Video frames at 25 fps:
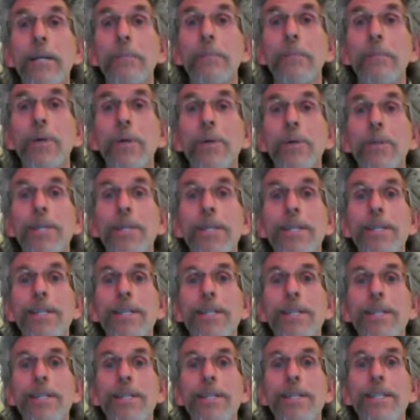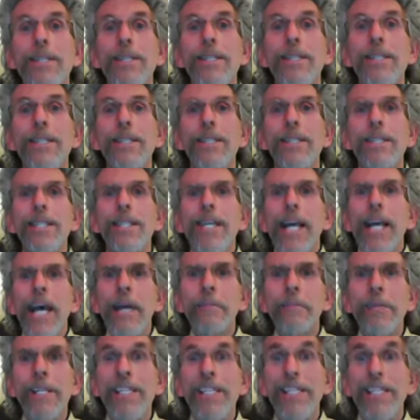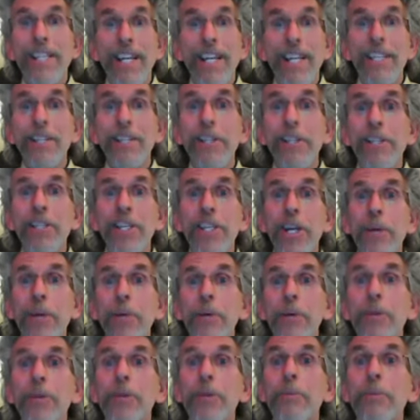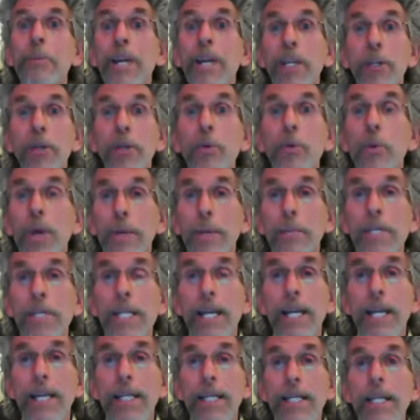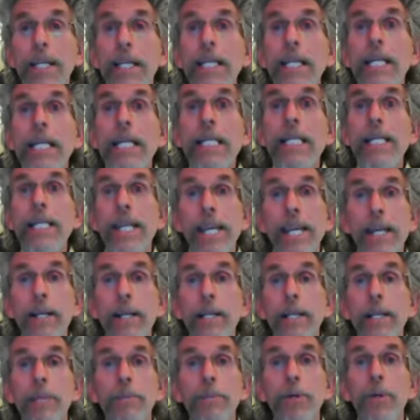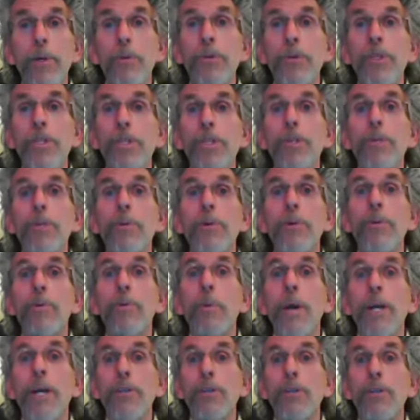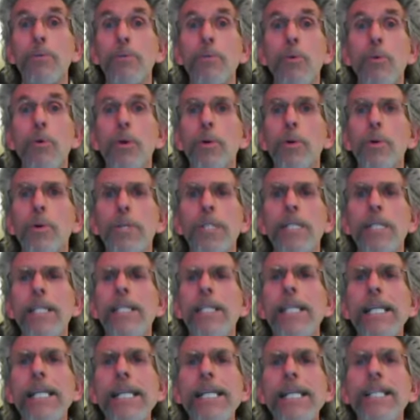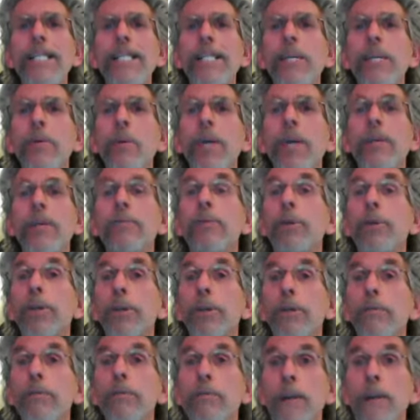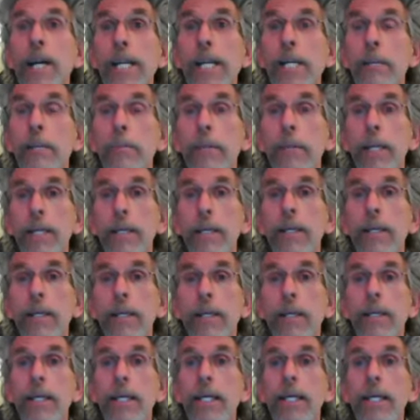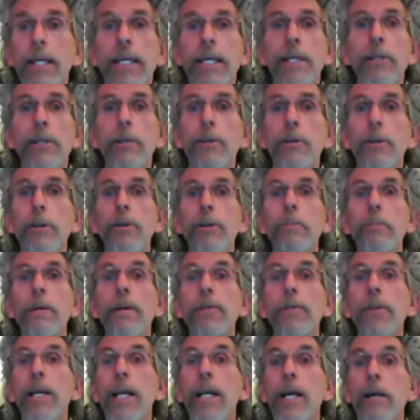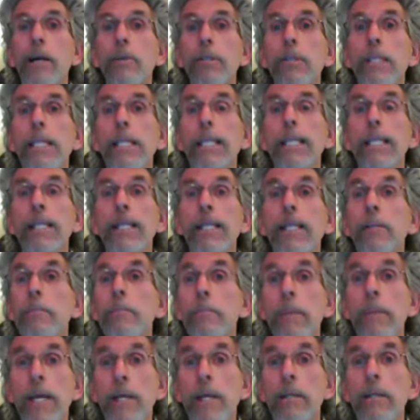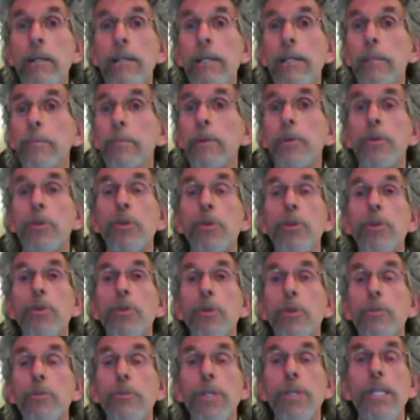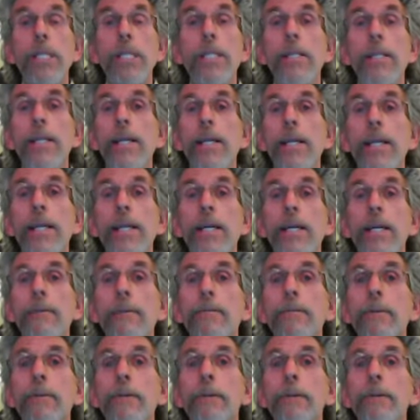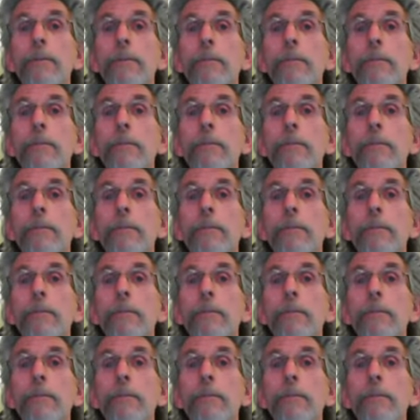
Hypnosis. I'm excited to share with you my new website, Seattle Hypnosis with Roger Moore, which is an easy way for you to find me and to learn about the counseling and medical hypnosis services that I offer.